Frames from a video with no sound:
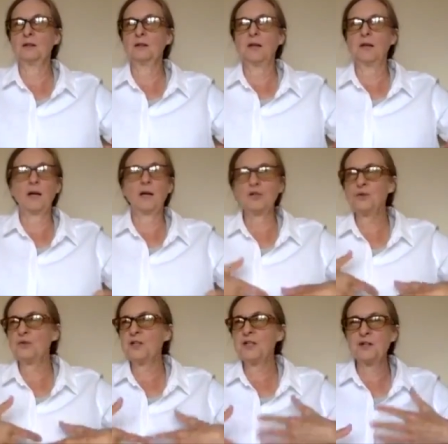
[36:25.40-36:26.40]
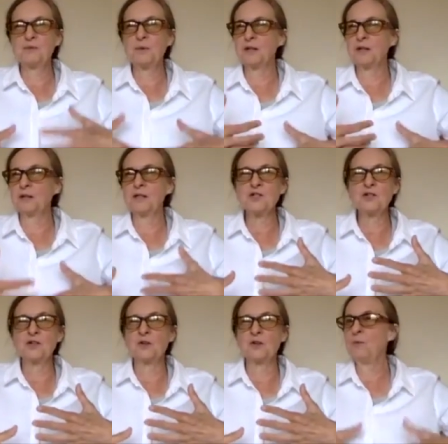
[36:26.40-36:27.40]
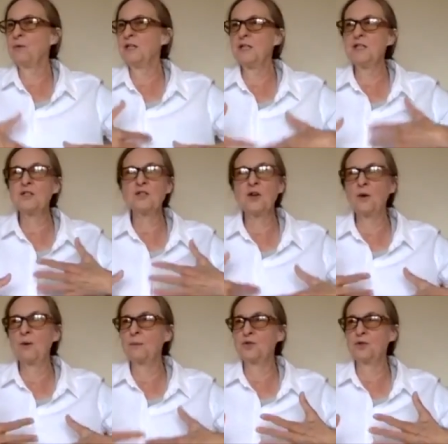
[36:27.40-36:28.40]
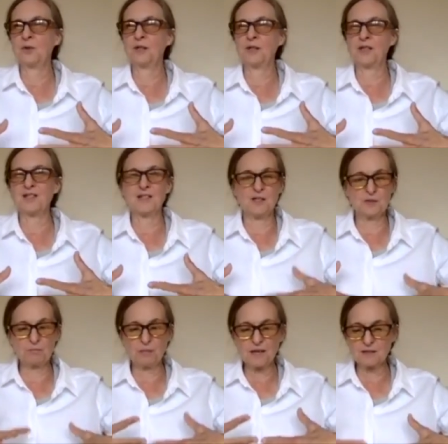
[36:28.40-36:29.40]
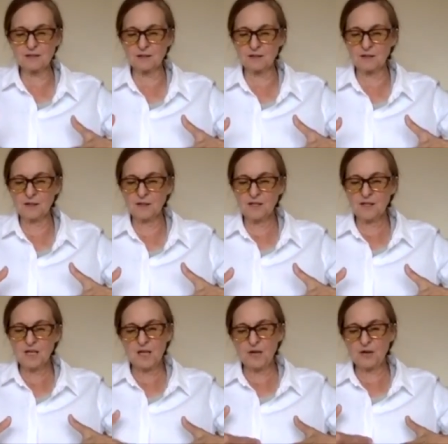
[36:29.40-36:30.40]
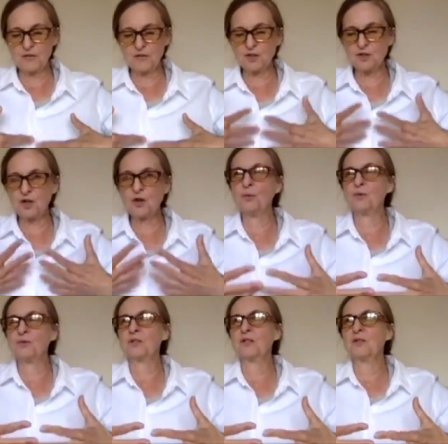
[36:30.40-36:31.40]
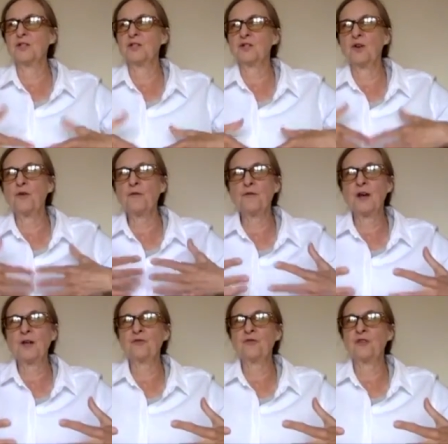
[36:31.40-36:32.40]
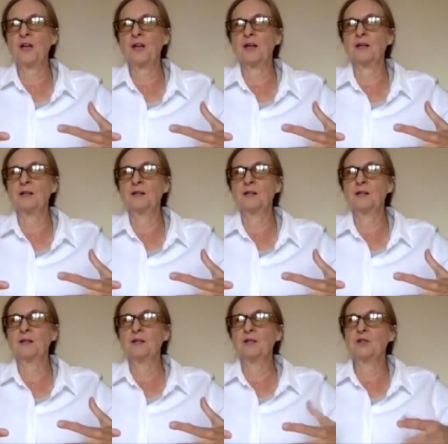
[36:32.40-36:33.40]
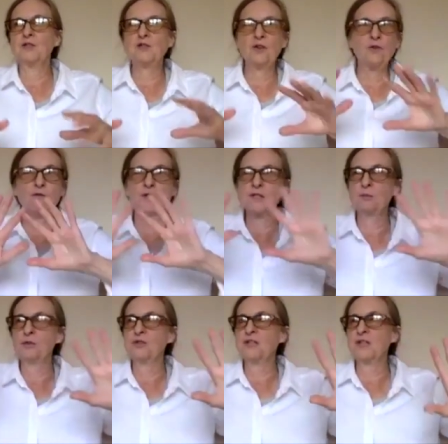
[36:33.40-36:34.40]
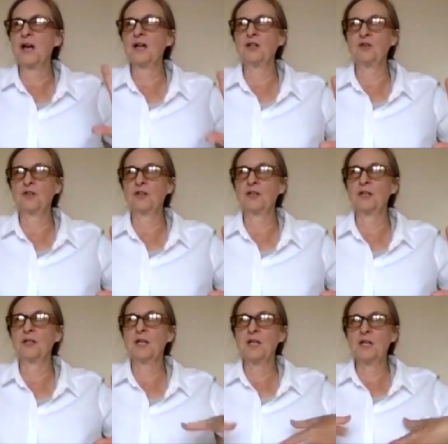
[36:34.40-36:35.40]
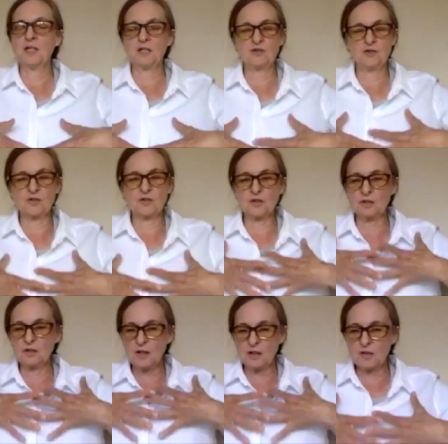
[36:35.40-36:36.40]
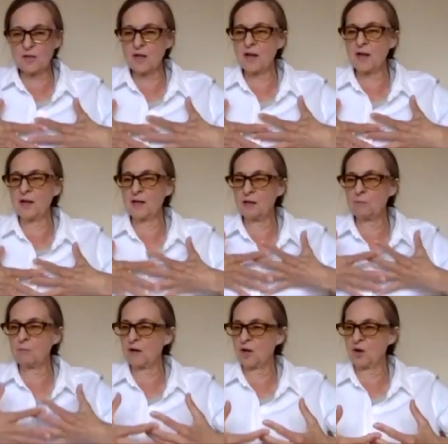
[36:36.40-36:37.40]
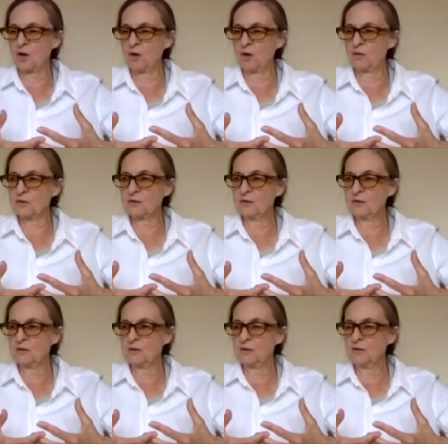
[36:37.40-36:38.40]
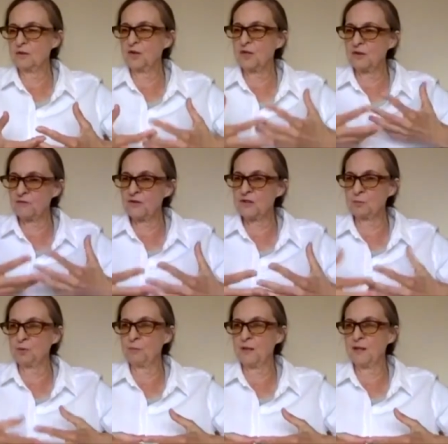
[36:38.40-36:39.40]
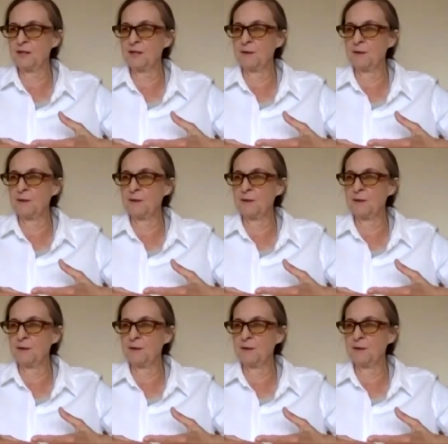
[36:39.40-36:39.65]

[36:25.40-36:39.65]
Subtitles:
And I don't need any recognition. Nobody needs to know I'm doing this. And it's better if they don't. There's no fanfare. There's no visible sign of it. It's just there in my heart, the invisible me.